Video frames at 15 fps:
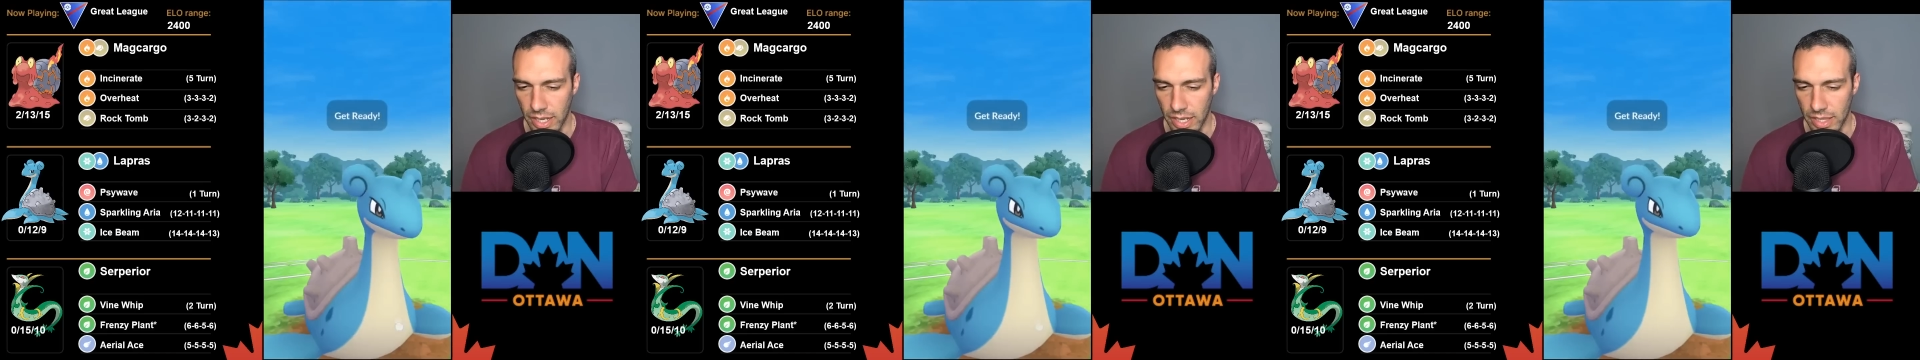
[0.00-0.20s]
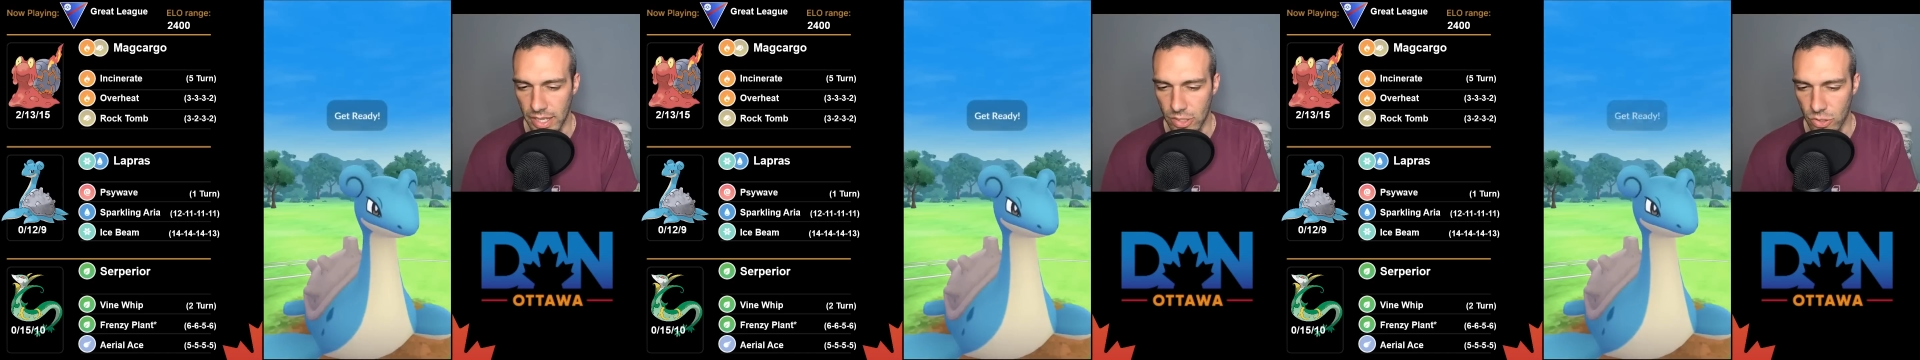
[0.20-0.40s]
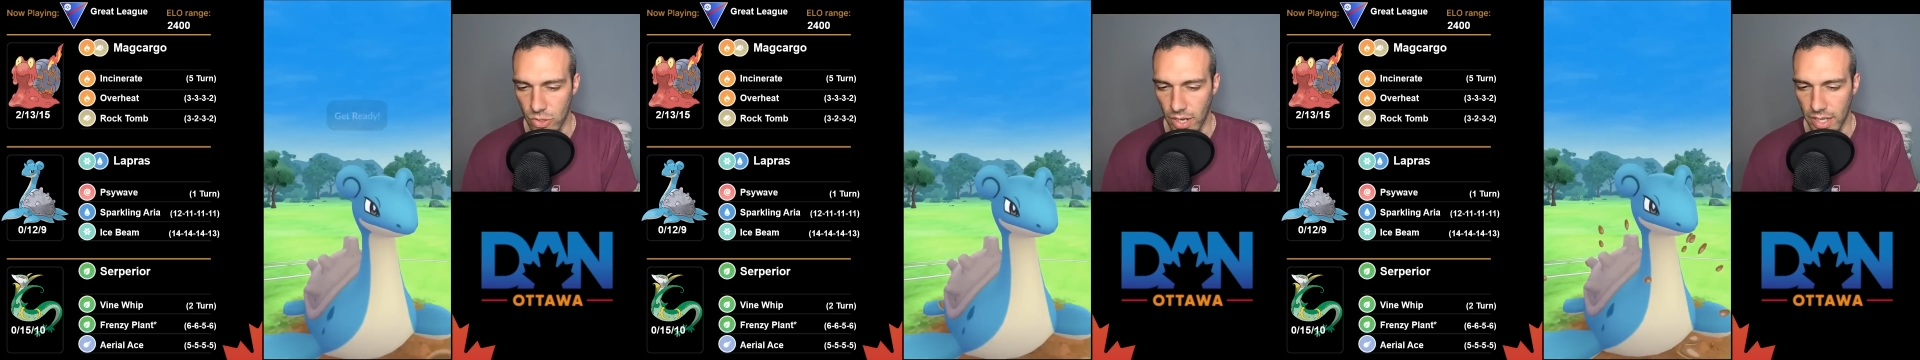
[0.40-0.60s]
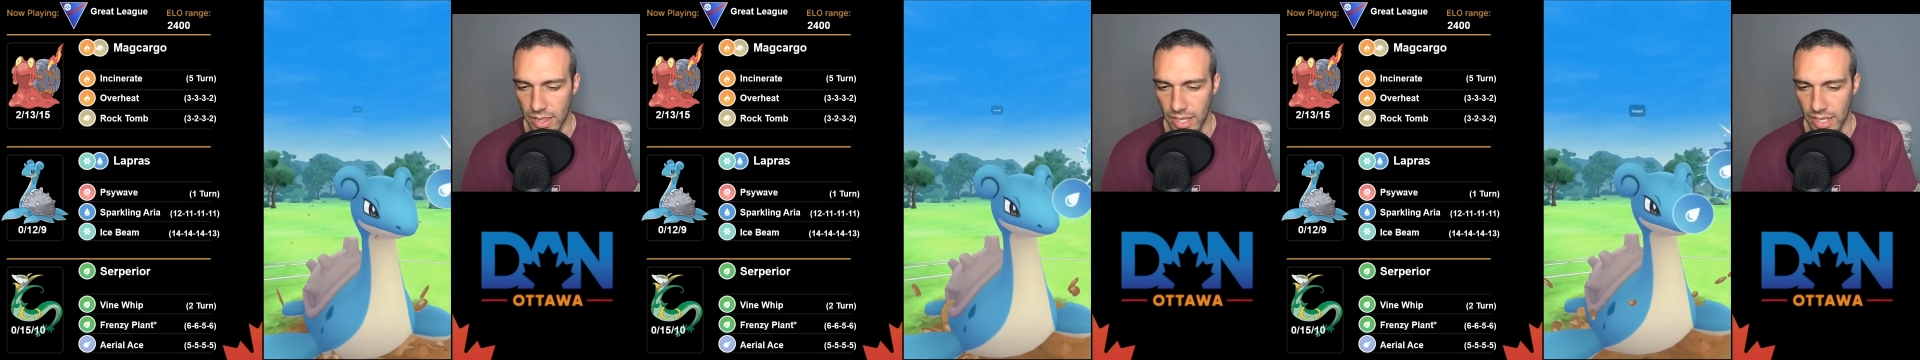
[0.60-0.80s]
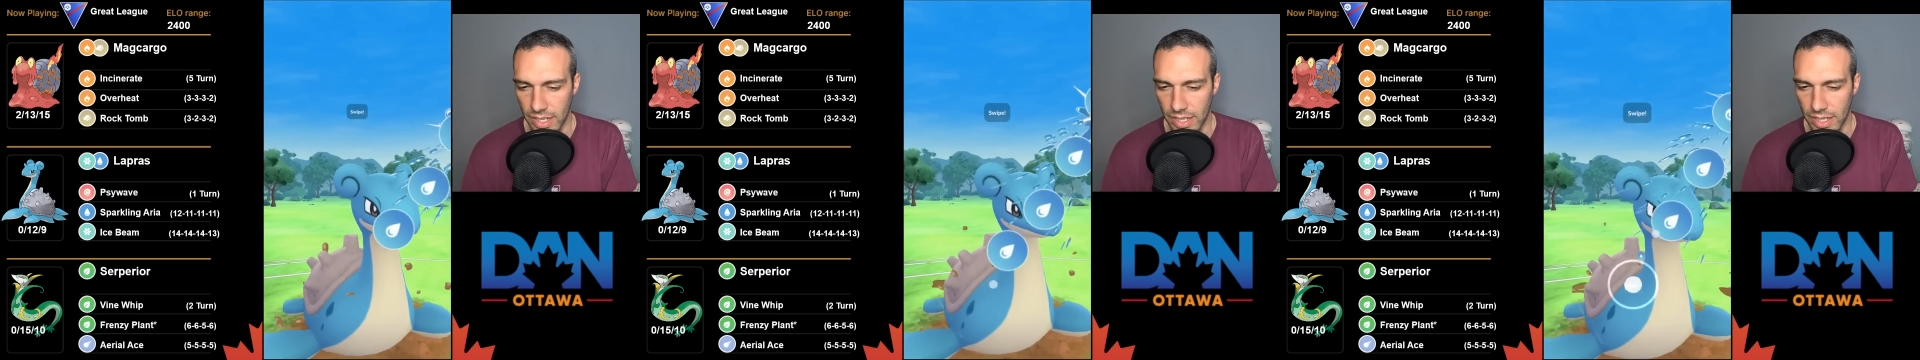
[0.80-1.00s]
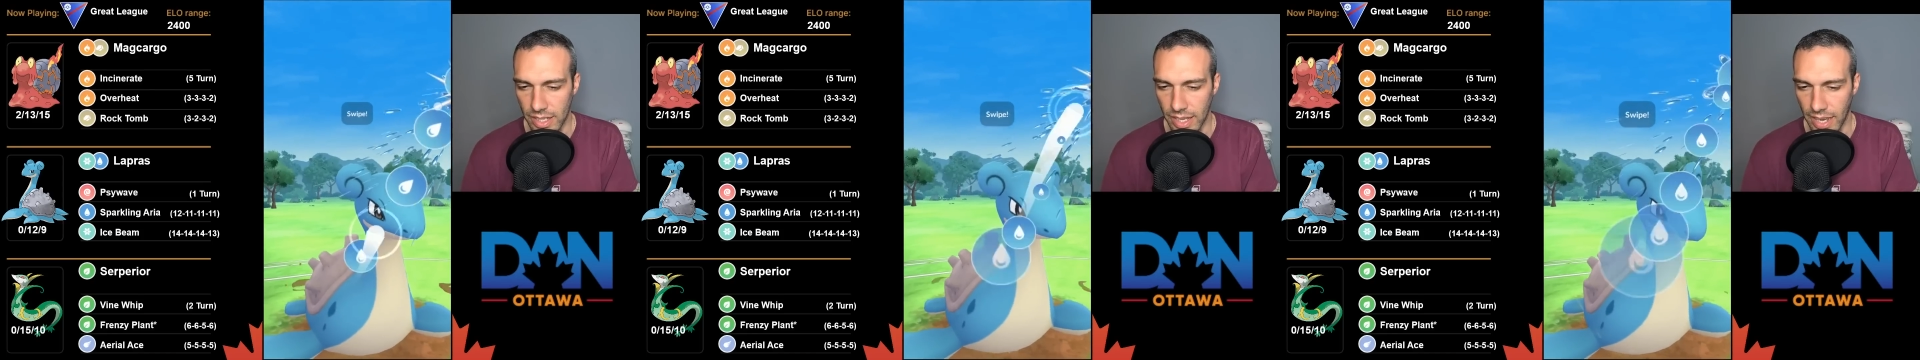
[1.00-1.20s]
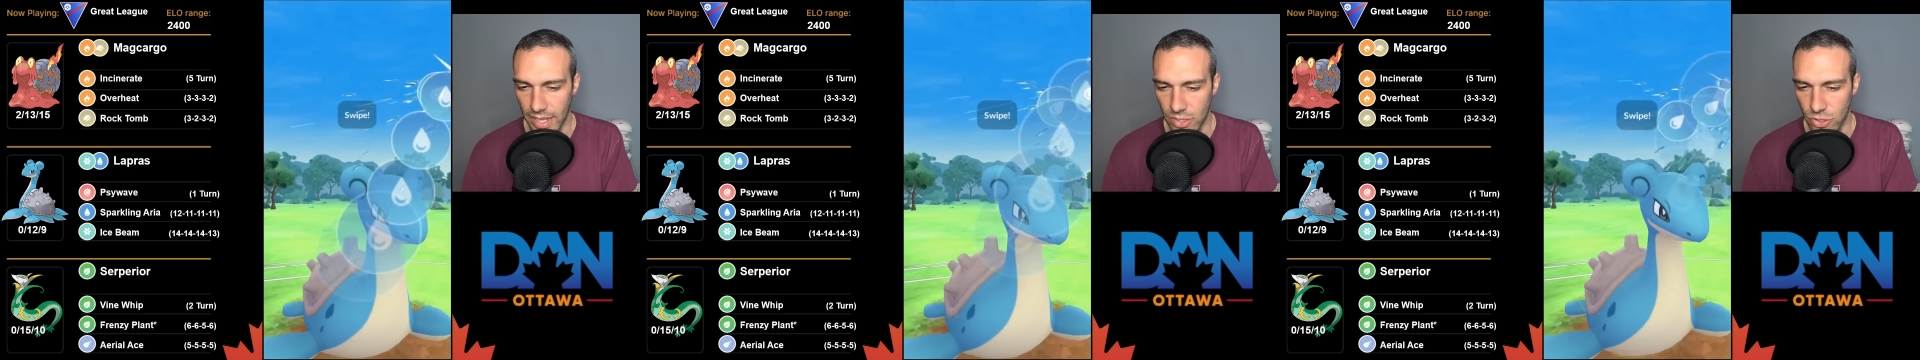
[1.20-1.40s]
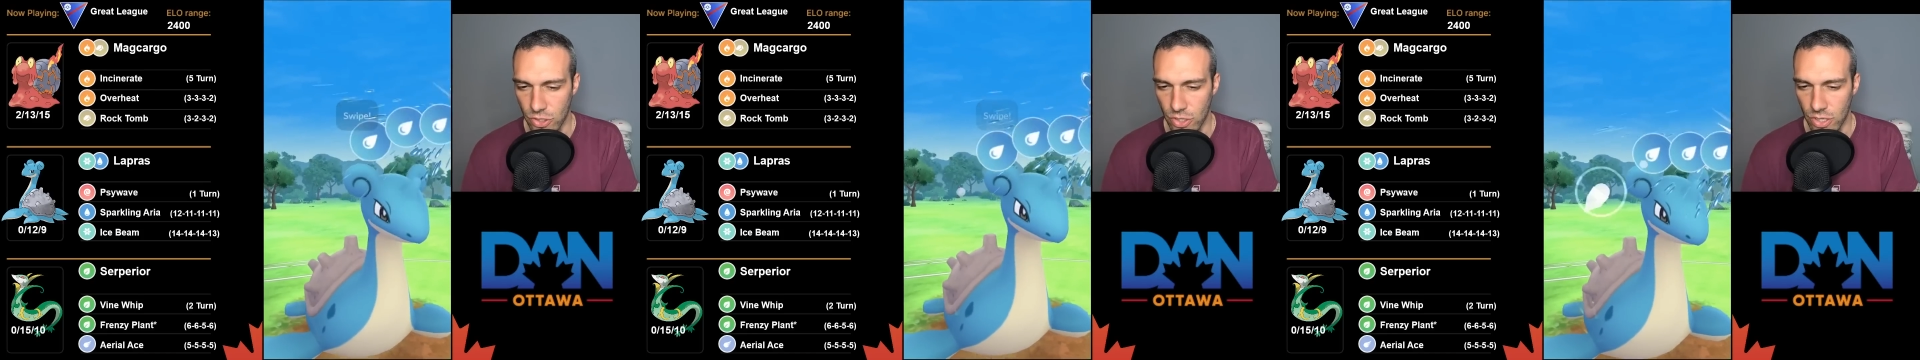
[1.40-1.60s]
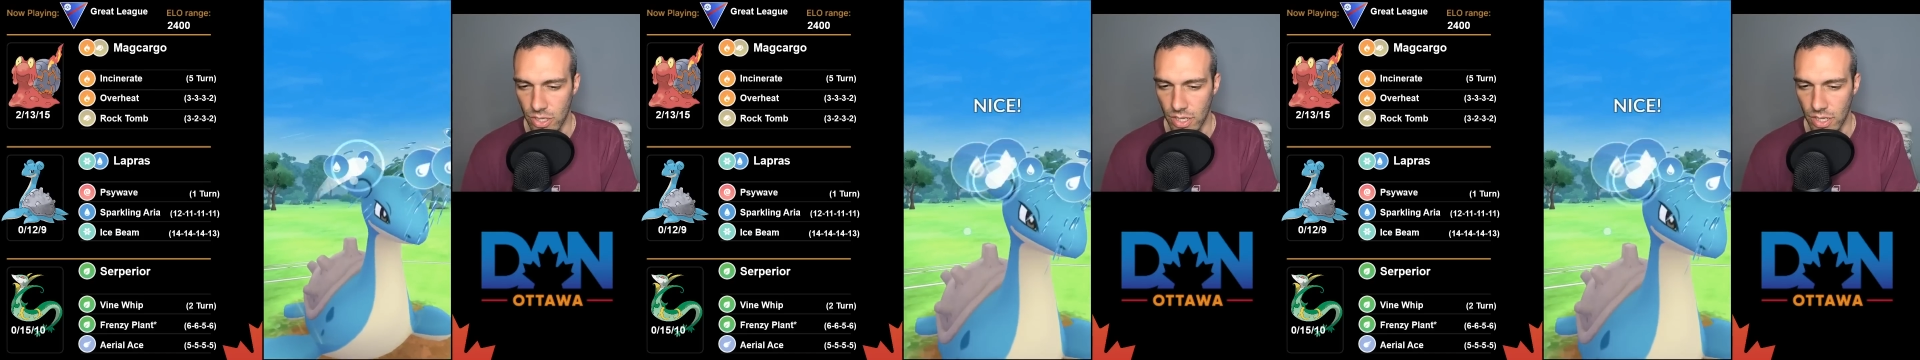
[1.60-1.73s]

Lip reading: and then try and like catch